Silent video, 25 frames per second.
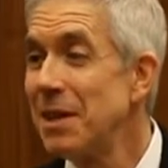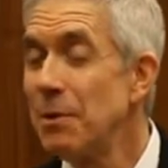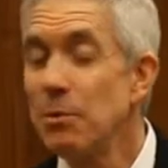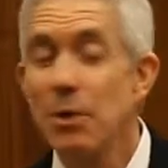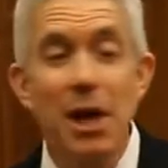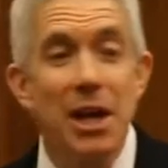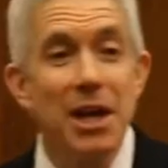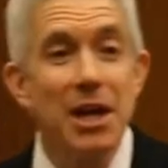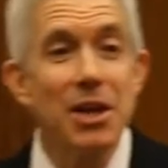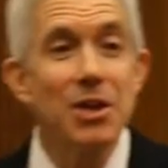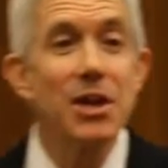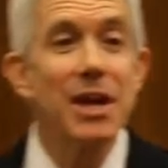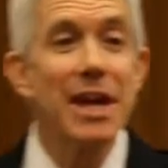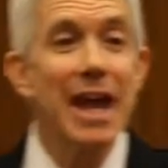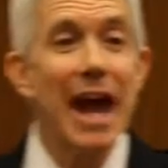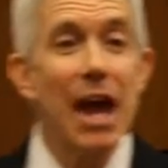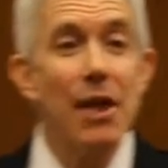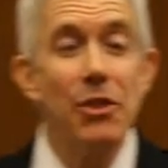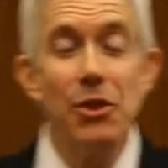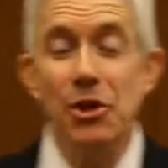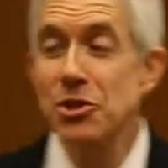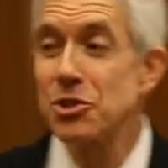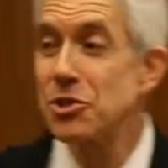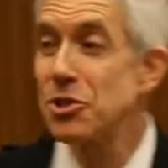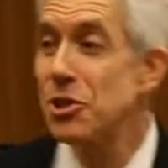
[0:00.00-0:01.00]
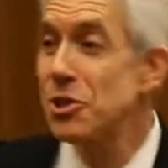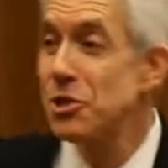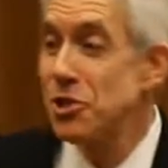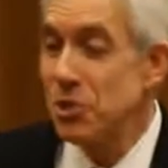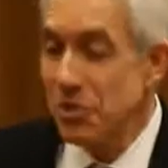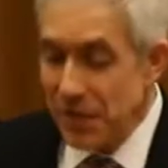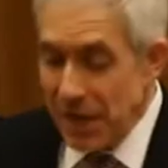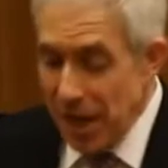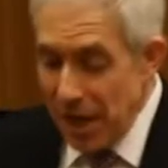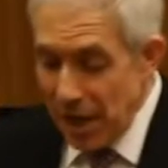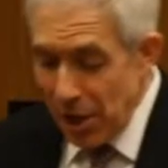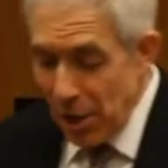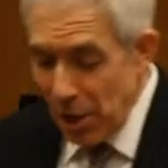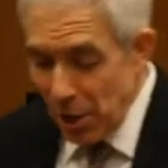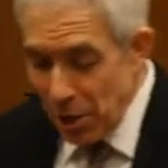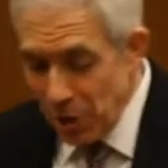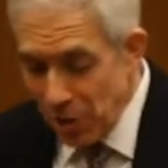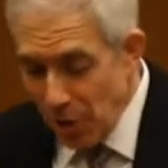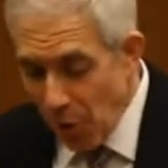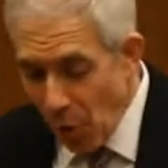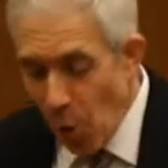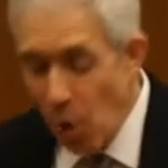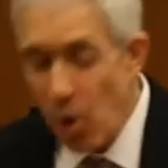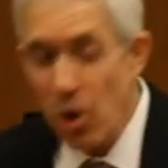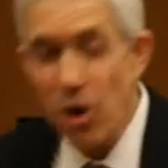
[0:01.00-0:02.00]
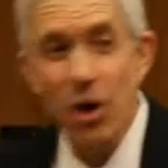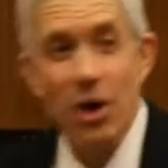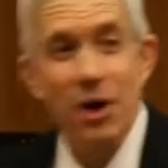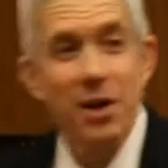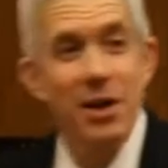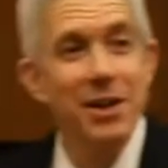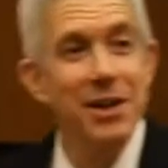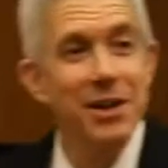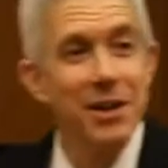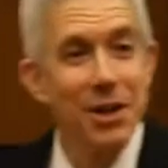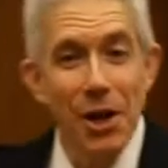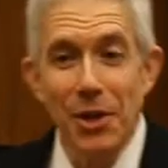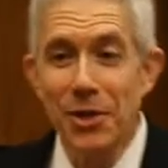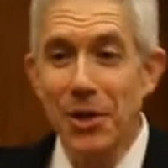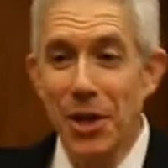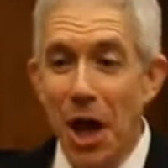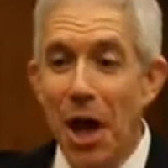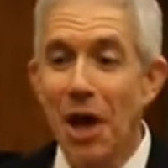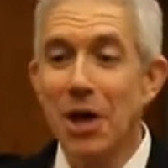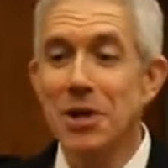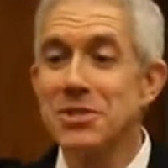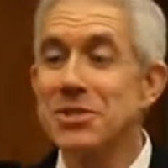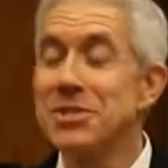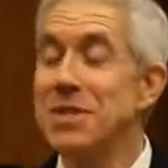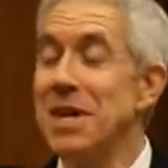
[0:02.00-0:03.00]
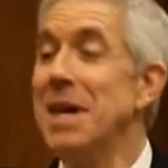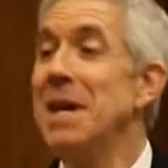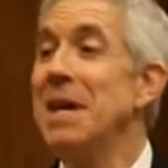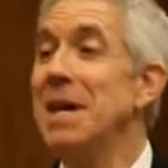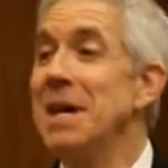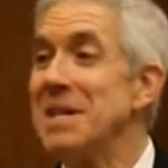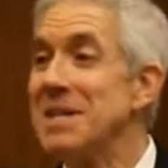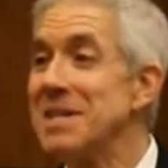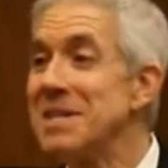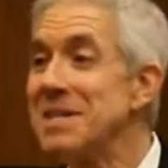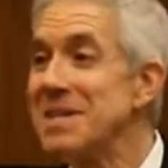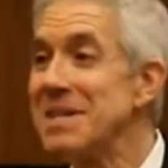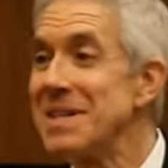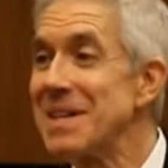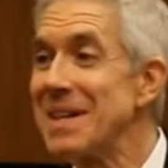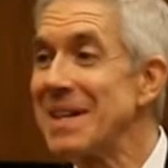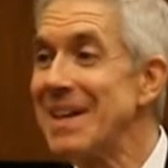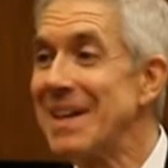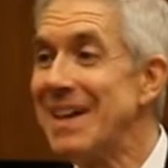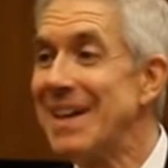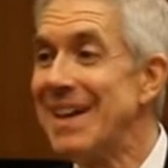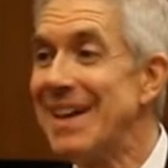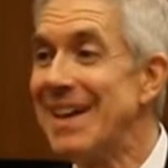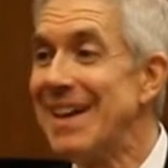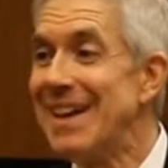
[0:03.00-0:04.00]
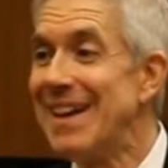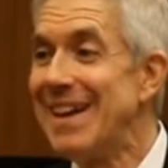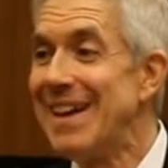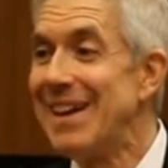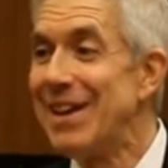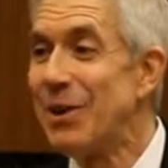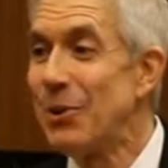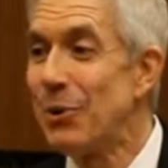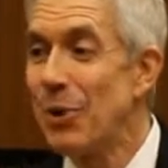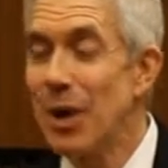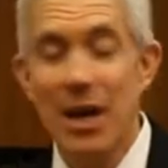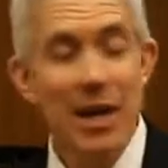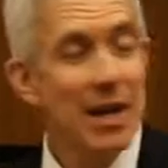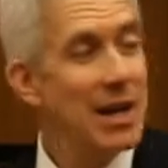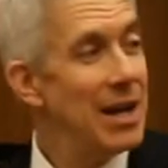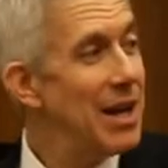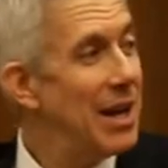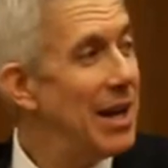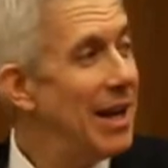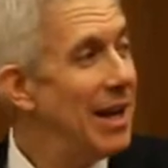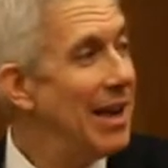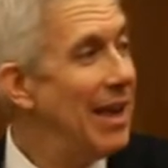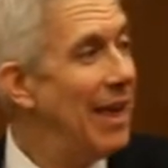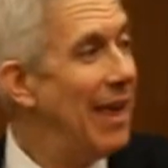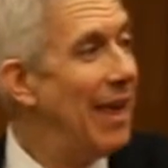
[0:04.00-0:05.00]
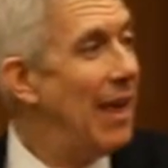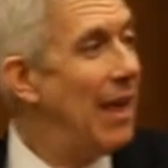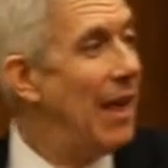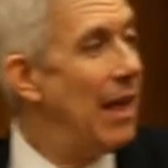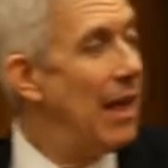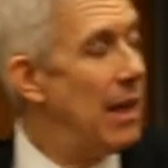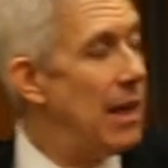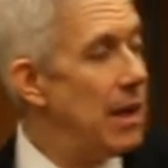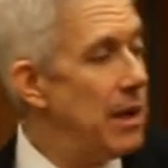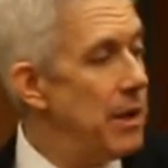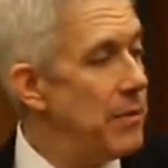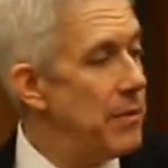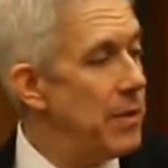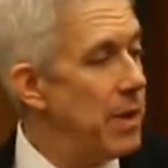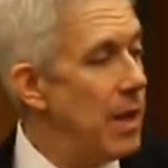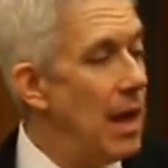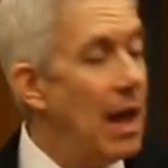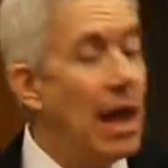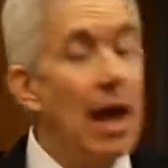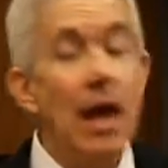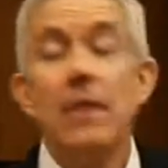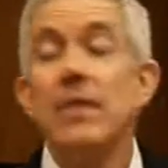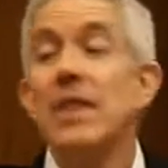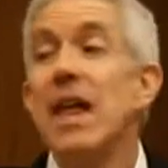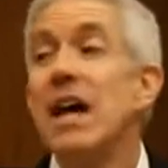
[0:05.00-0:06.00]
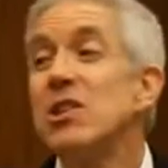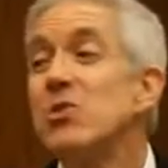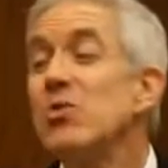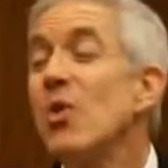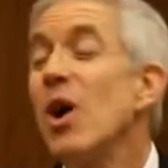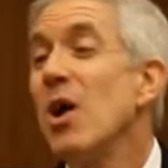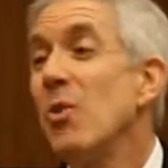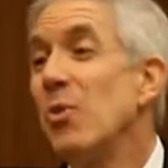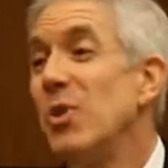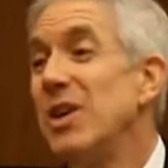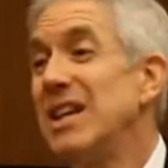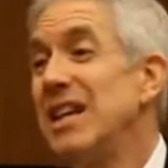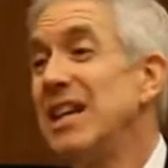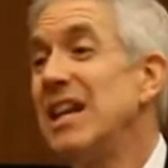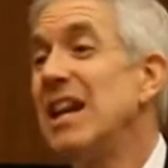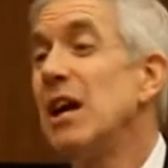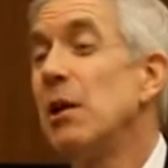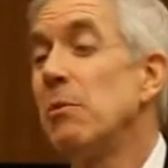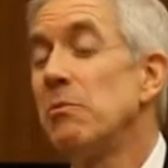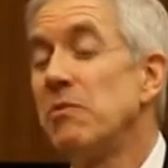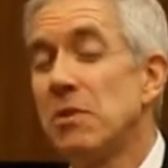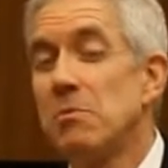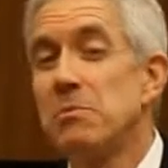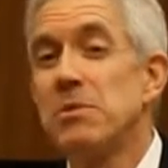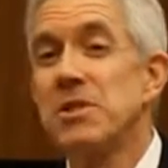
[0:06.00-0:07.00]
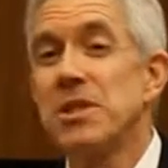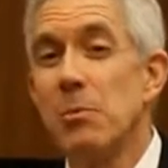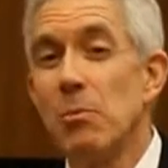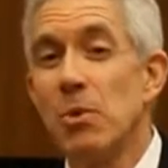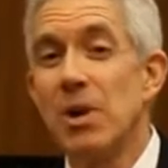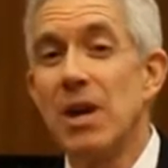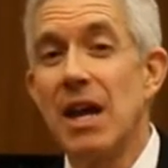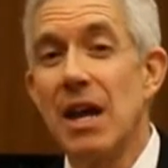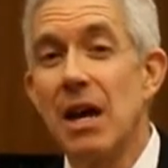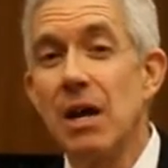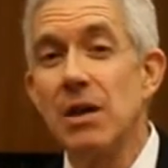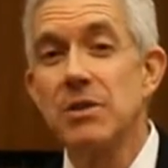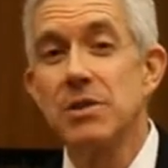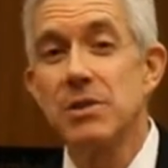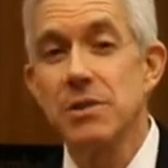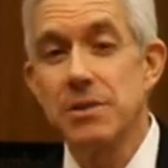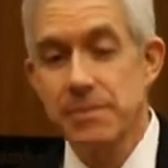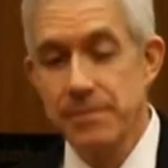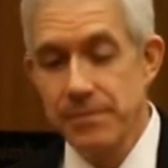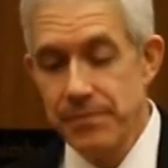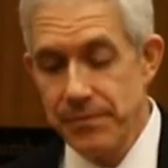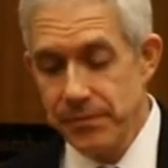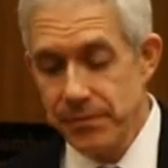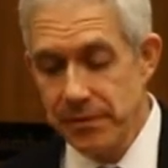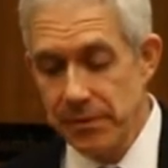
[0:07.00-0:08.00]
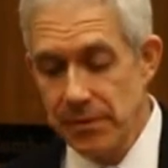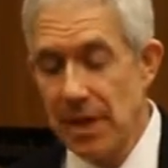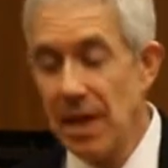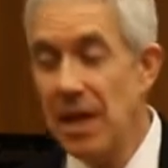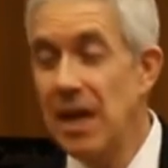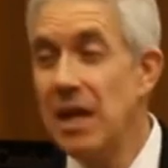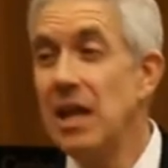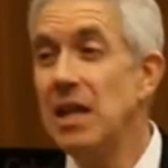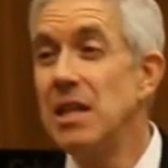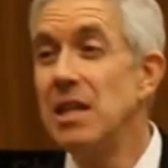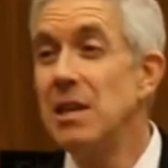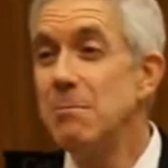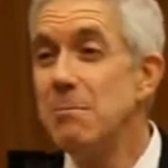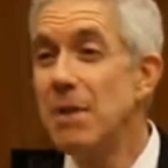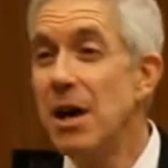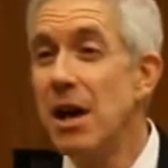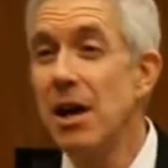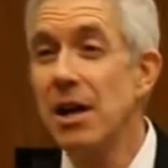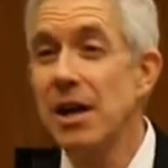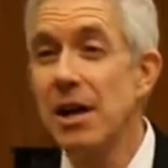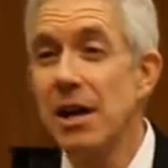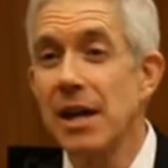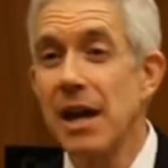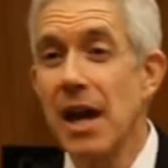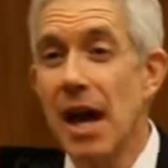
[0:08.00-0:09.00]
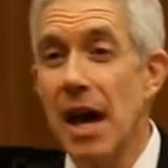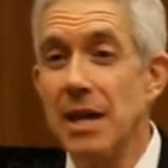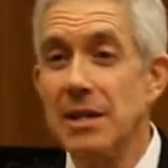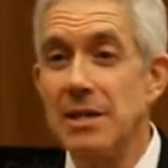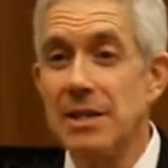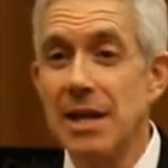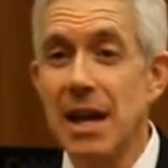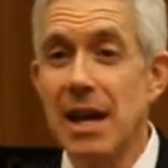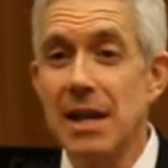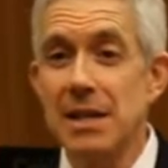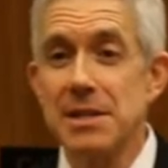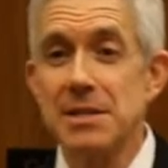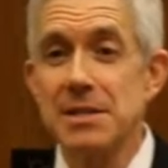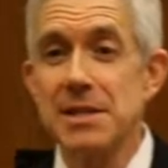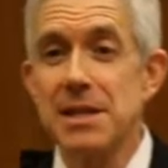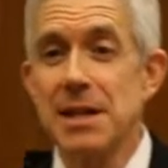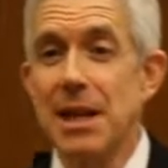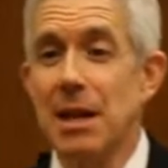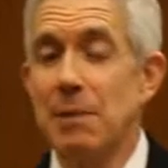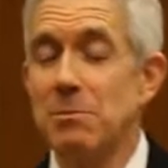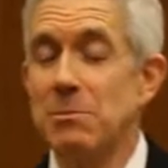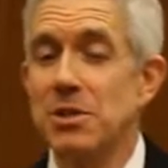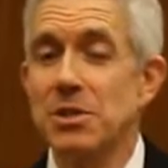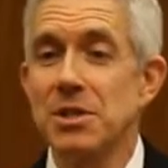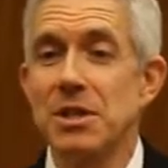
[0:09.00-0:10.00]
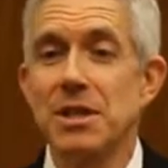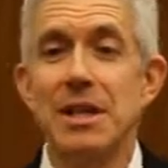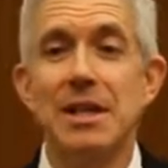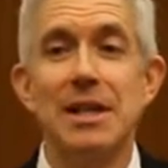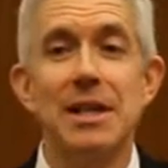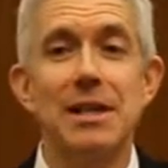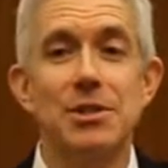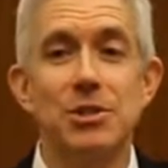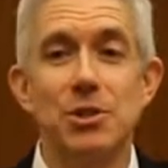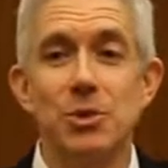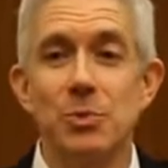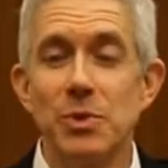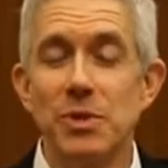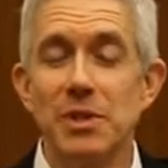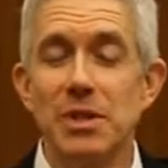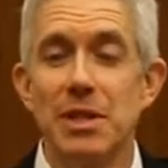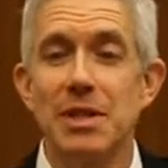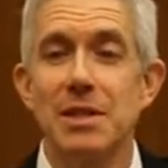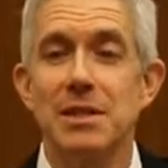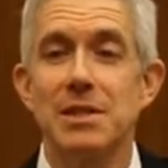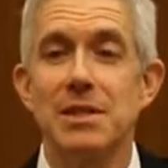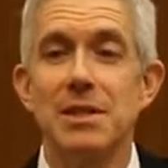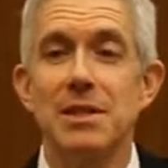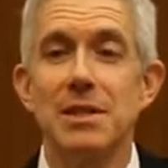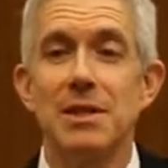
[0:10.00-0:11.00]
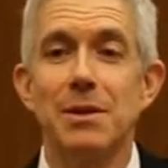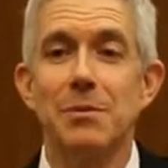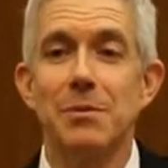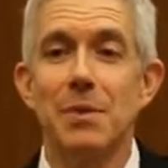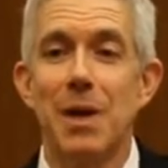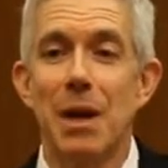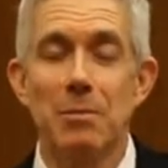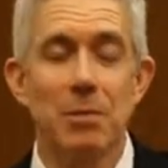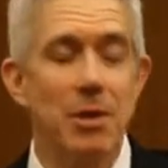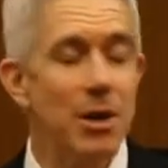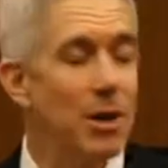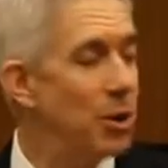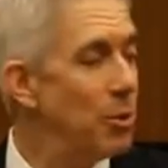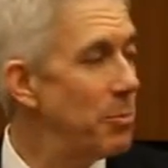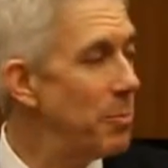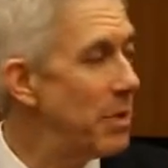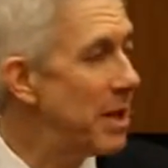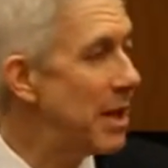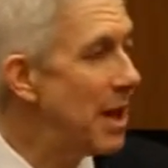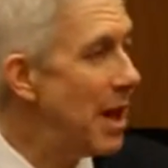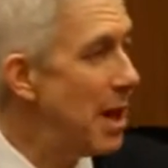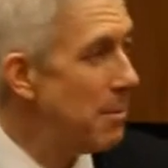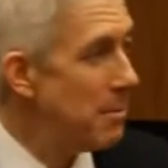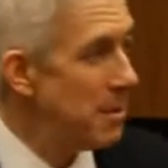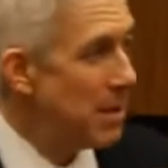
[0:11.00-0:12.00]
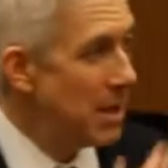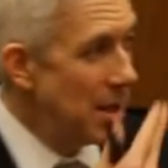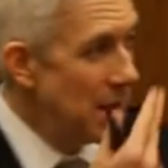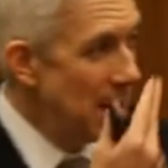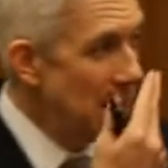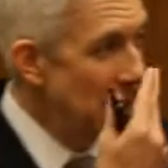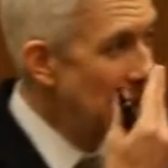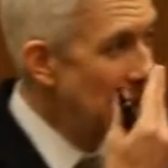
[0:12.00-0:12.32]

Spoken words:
Like in the Catholic Church, you've got a whole order called the Augustinians, right? That's why we need help from someone else. And in the American context, I'm just going to hit you with this and then I'm going to open it up.